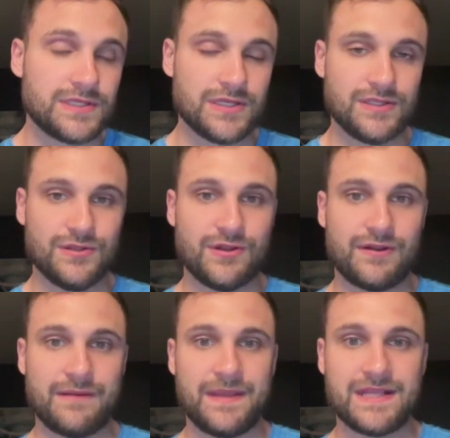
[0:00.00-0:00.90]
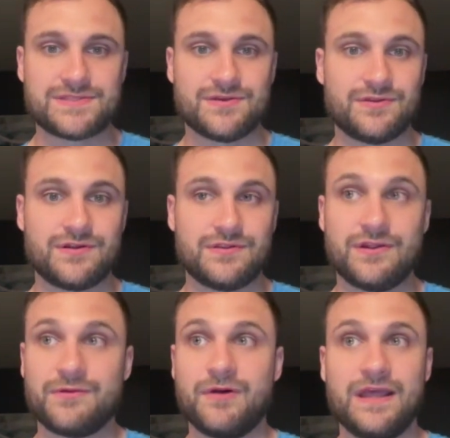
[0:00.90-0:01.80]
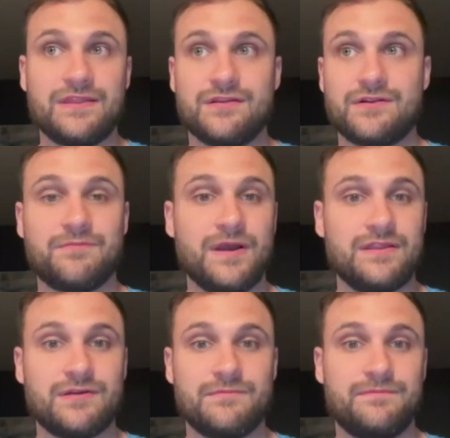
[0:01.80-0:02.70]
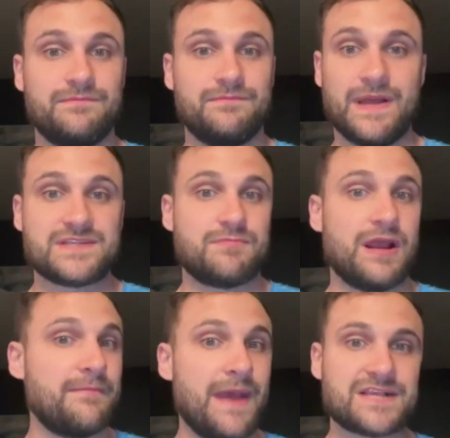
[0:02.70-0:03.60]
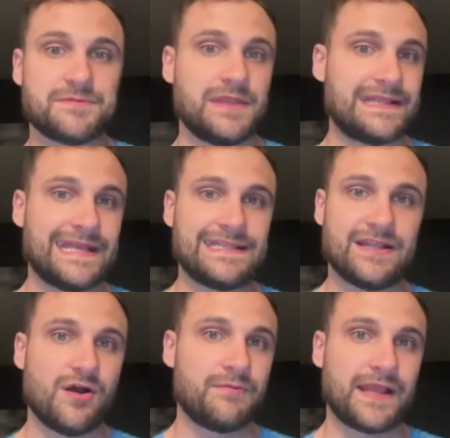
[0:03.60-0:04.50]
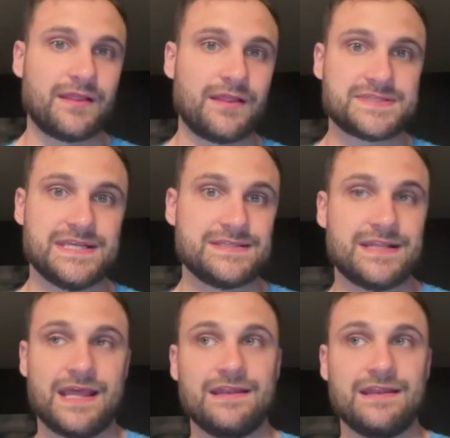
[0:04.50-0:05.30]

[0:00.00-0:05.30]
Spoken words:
You know what I mean? So they're playing their best brand of basketball like they did all regular season.